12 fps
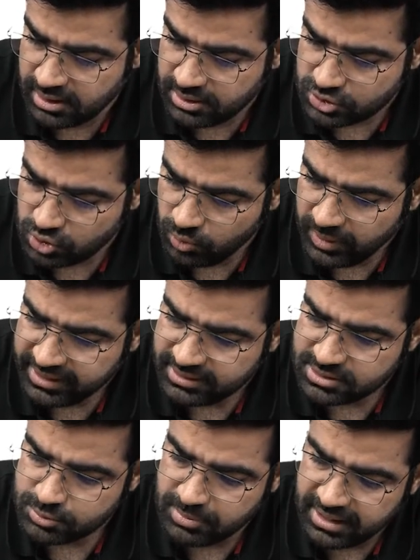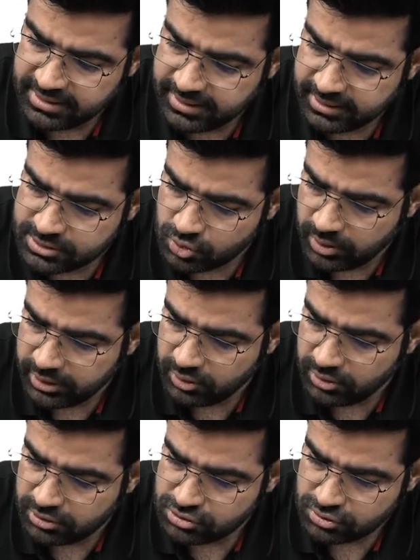so why this melting is going
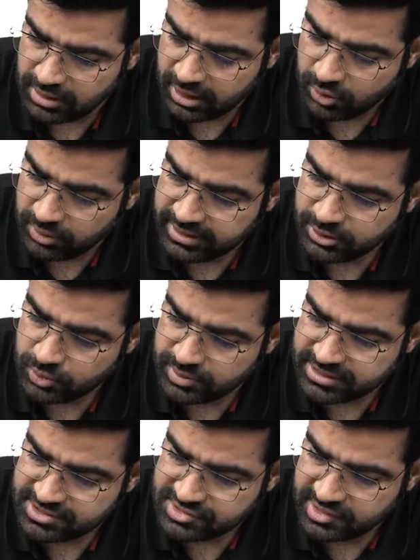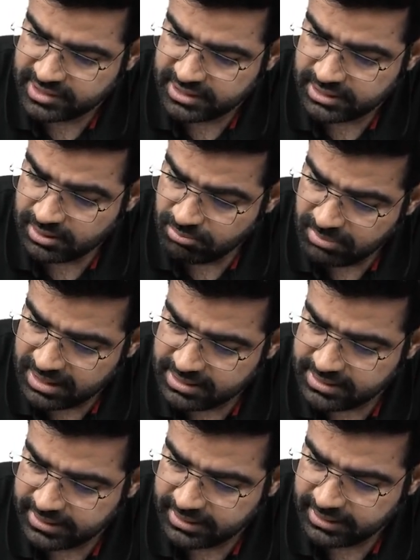on? So according to the study,
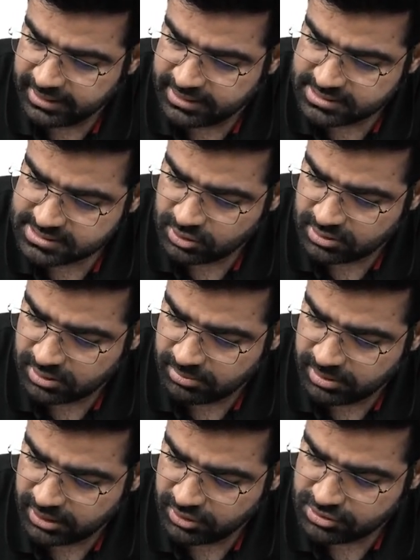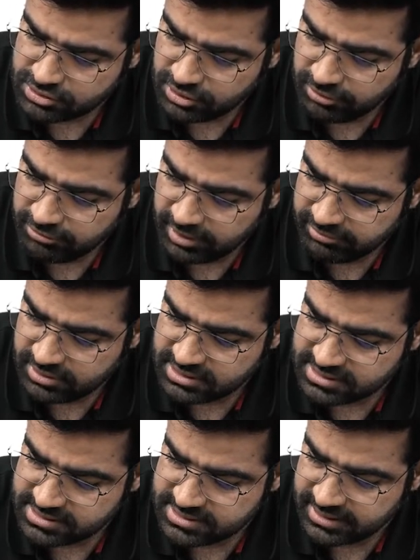melting is because of, if
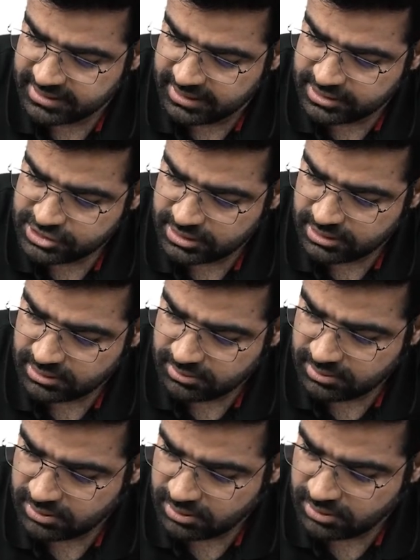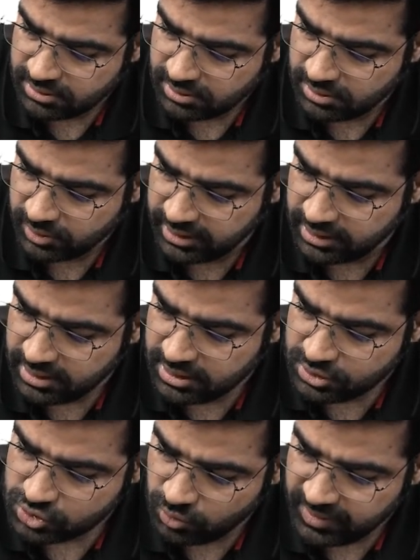this is the glacier, okay,
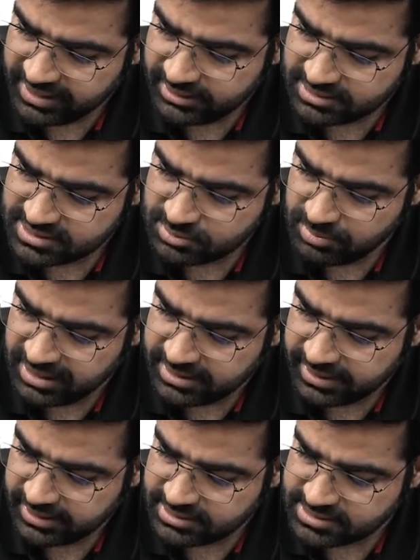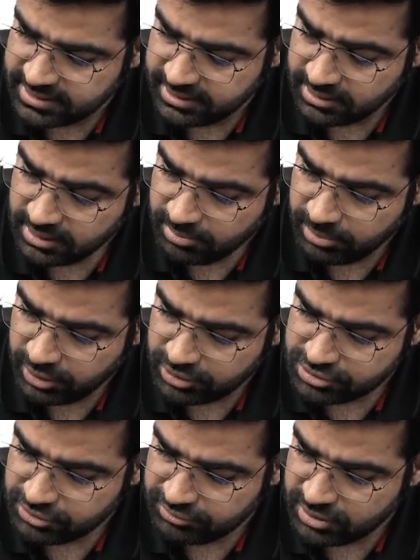so why this is melting is there?
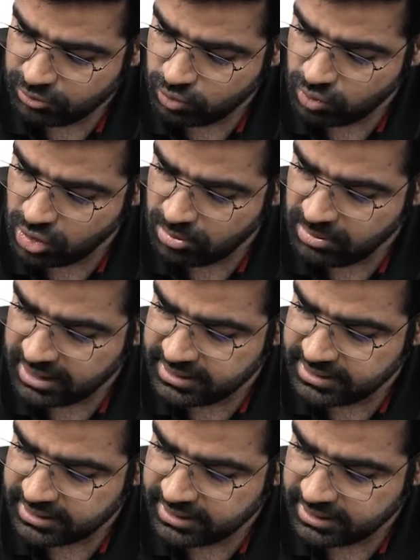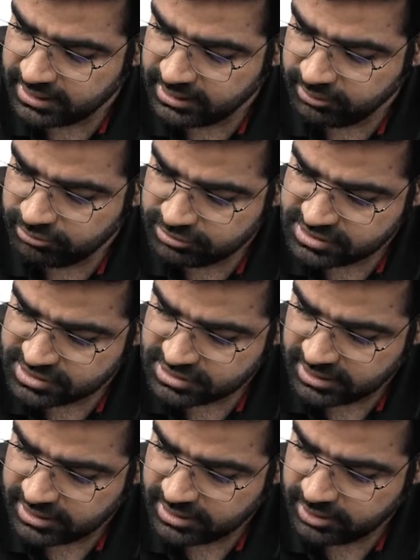Because of the warm undercurrent which is
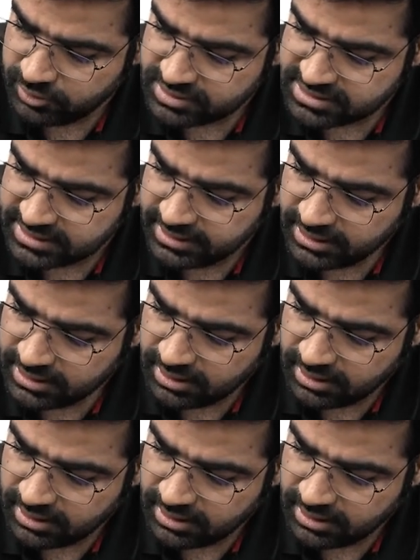continuously